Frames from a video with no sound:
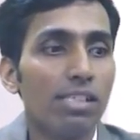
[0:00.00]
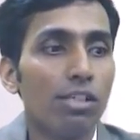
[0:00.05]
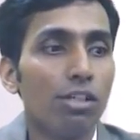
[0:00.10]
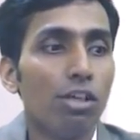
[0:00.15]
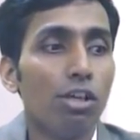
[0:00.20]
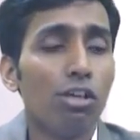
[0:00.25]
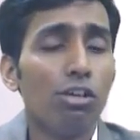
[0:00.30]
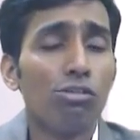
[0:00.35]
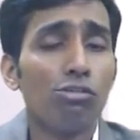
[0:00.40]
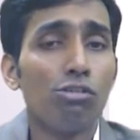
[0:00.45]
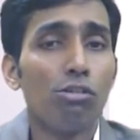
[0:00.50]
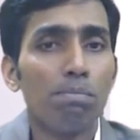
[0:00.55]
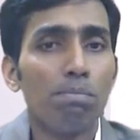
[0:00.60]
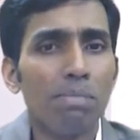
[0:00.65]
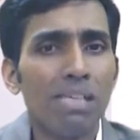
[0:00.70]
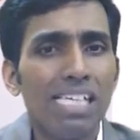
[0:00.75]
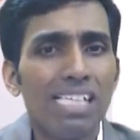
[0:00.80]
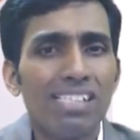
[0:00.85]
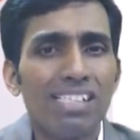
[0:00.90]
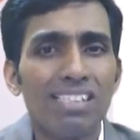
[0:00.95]
So
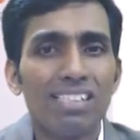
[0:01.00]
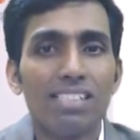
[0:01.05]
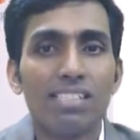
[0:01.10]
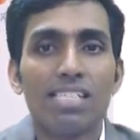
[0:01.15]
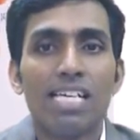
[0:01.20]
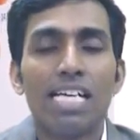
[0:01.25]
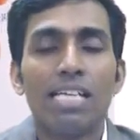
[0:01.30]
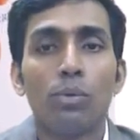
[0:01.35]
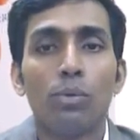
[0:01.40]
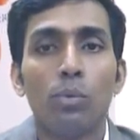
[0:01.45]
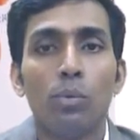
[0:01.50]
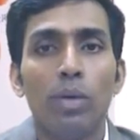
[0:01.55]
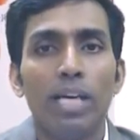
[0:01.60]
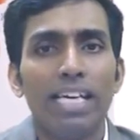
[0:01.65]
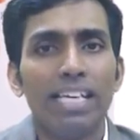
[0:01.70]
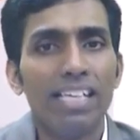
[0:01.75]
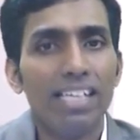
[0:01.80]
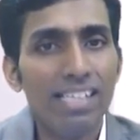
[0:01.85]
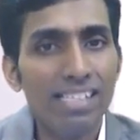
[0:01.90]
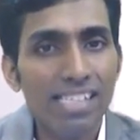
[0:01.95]
please understand,
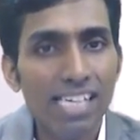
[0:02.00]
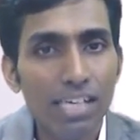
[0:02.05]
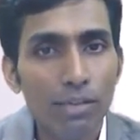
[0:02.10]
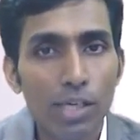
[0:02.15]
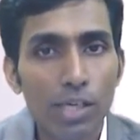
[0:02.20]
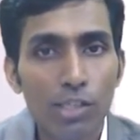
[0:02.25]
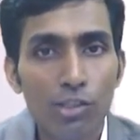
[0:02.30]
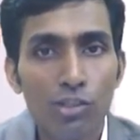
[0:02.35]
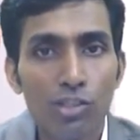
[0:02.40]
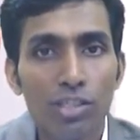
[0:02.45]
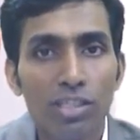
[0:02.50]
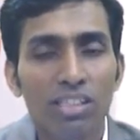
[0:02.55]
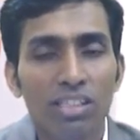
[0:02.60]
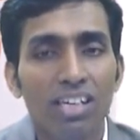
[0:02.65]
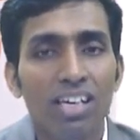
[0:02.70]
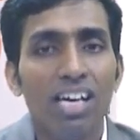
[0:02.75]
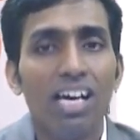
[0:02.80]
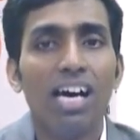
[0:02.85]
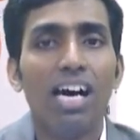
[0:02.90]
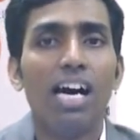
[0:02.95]
very easy question
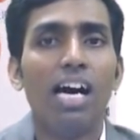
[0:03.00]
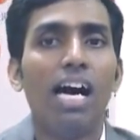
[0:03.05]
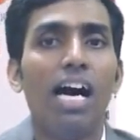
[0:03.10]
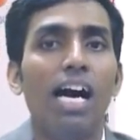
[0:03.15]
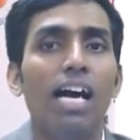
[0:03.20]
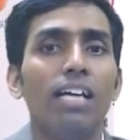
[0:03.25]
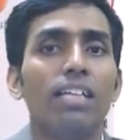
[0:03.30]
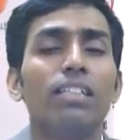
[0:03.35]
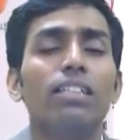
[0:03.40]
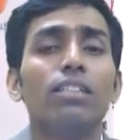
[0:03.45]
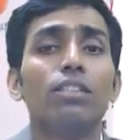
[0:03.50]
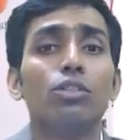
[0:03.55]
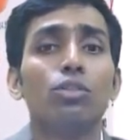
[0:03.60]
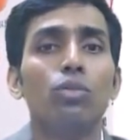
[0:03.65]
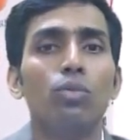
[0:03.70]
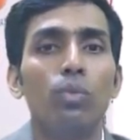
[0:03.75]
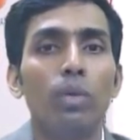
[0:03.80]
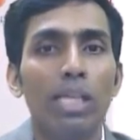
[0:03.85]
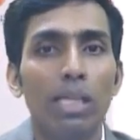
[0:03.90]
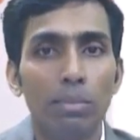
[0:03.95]
and you
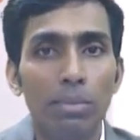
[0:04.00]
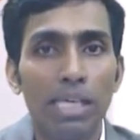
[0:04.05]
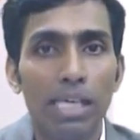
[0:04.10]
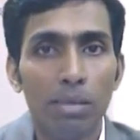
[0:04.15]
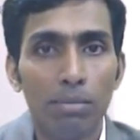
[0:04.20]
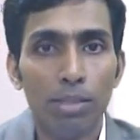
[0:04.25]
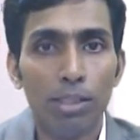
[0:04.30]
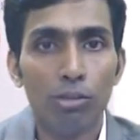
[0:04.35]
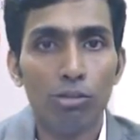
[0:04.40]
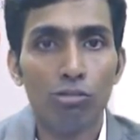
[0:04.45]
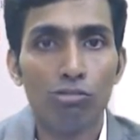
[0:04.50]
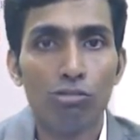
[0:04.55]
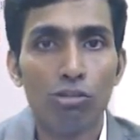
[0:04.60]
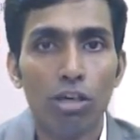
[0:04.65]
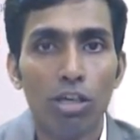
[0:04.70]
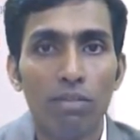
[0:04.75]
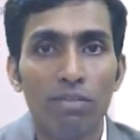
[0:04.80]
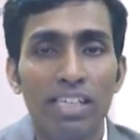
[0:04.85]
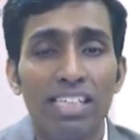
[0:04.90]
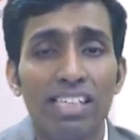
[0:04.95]
will be able to
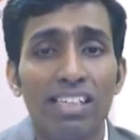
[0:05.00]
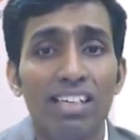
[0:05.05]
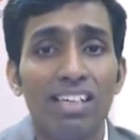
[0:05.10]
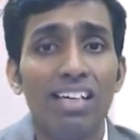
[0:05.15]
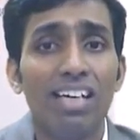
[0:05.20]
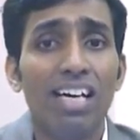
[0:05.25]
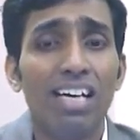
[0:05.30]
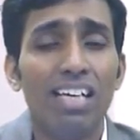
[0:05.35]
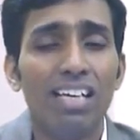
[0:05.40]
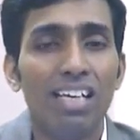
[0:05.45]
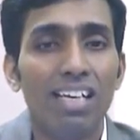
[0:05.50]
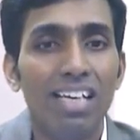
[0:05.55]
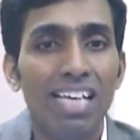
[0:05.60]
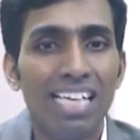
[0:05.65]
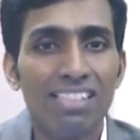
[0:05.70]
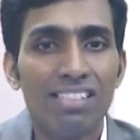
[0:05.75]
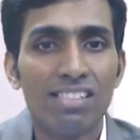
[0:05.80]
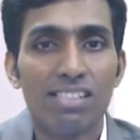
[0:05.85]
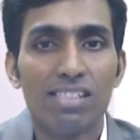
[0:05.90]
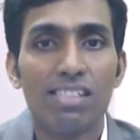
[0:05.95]
solve it.
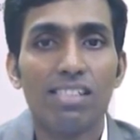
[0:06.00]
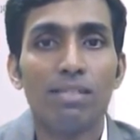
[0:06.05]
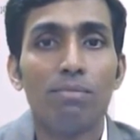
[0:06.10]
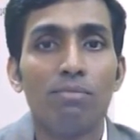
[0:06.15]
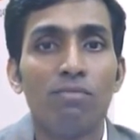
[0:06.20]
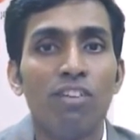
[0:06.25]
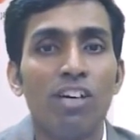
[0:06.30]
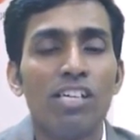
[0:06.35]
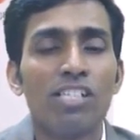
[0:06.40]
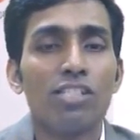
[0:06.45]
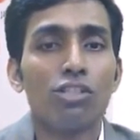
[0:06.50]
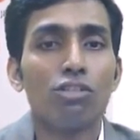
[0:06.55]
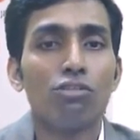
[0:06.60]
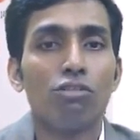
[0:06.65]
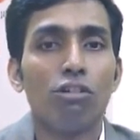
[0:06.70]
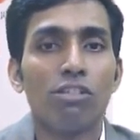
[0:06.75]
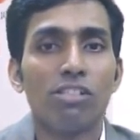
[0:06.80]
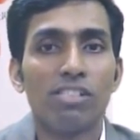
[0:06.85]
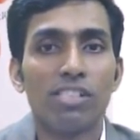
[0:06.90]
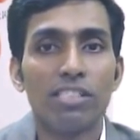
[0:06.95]
Let's first
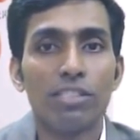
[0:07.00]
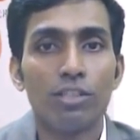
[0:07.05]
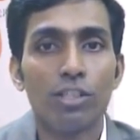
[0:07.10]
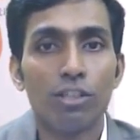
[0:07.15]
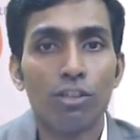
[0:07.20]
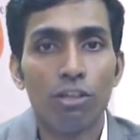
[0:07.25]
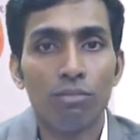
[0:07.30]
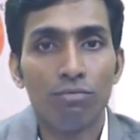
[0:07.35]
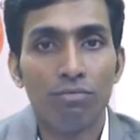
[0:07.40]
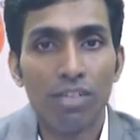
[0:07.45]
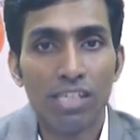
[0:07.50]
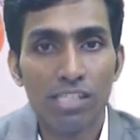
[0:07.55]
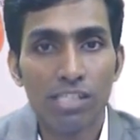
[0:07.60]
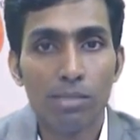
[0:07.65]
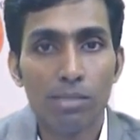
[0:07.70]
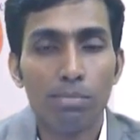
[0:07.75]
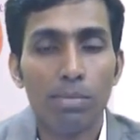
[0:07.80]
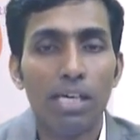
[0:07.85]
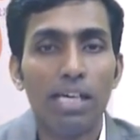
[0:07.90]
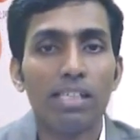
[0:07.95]
concentrate on
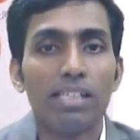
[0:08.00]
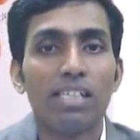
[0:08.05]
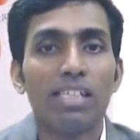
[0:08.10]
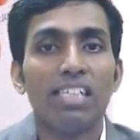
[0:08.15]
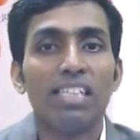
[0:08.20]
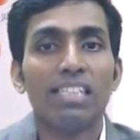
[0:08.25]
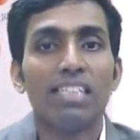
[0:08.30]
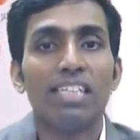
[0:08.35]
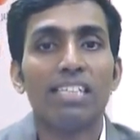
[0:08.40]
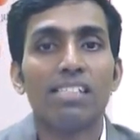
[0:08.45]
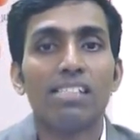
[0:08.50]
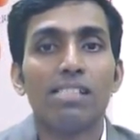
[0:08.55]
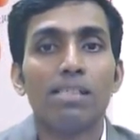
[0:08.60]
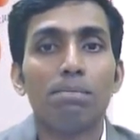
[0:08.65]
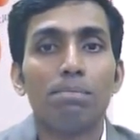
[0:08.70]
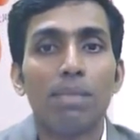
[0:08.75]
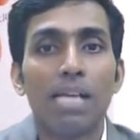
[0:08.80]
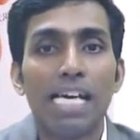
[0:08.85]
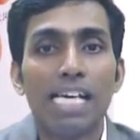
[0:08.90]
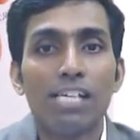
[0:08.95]
first part, that is the
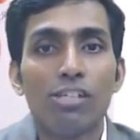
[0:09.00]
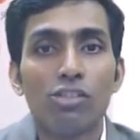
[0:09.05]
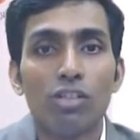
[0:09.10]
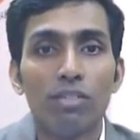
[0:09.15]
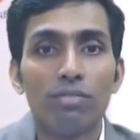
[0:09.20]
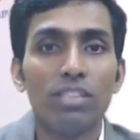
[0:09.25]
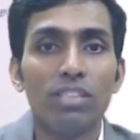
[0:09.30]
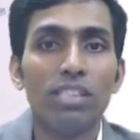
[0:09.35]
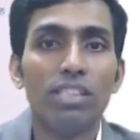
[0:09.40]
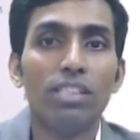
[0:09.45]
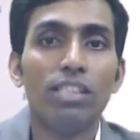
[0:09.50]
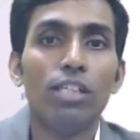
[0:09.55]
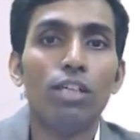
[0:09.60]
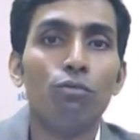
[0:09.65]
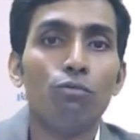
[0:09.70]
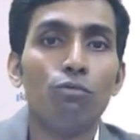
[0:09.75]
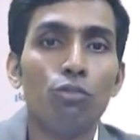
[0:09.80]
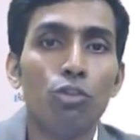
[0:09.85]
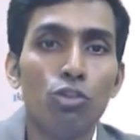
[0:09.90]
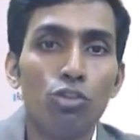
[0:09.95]
price of the
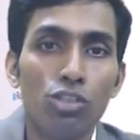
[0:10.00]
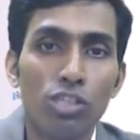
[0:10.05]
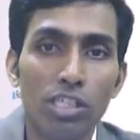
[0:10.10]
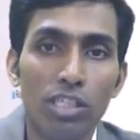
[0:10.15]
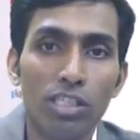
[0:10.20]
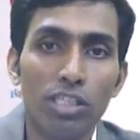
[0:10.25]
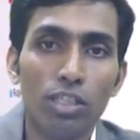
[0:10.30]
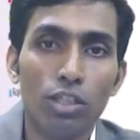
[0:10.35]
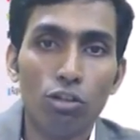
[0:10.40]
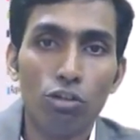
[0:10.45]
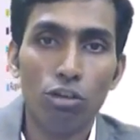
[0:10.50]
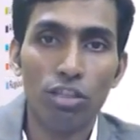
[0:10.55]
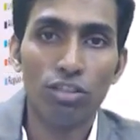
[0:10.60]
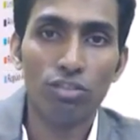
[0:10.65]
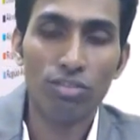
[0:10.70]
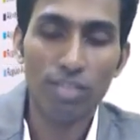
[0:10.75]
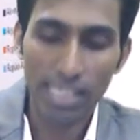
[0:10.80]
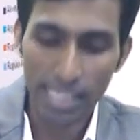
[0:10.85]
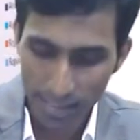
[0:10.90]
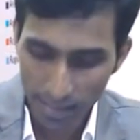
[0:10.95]
future
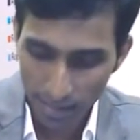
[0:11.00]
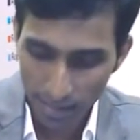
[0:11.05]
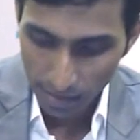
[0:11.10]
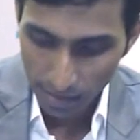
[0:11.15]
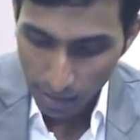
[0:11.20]
contract.